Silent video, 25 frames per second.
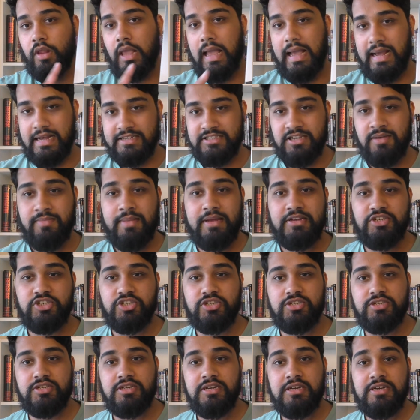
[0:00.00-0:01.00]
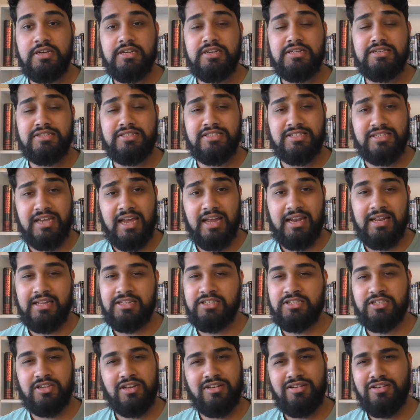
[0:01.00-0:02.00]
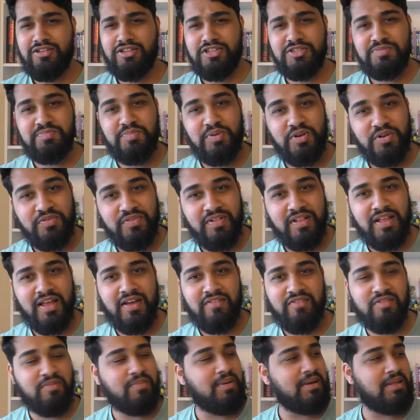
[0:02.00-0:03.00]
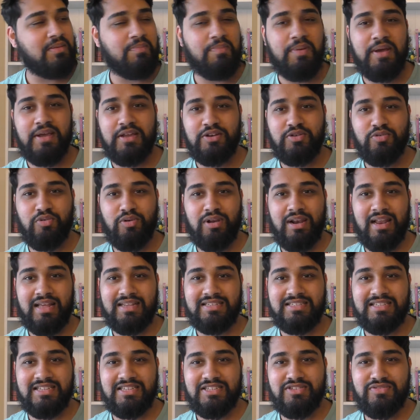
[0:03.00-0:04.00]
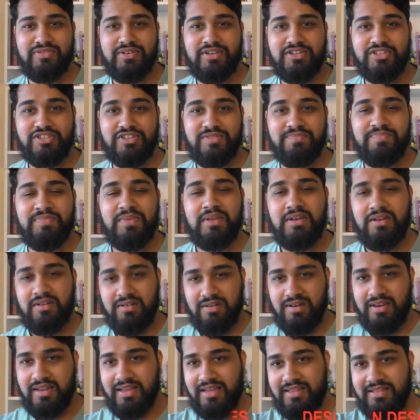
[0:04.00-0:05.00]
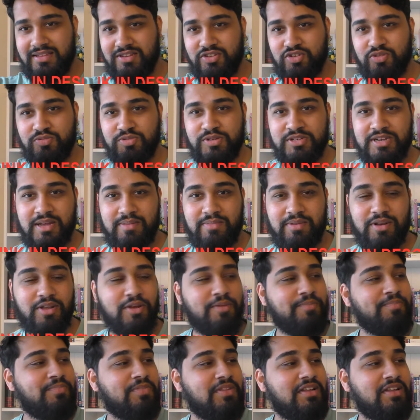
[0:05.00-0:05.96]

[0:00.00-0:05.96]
as I mentioned, Silence, look at this beautiful cover by the Picador Classics version, link in the description down below.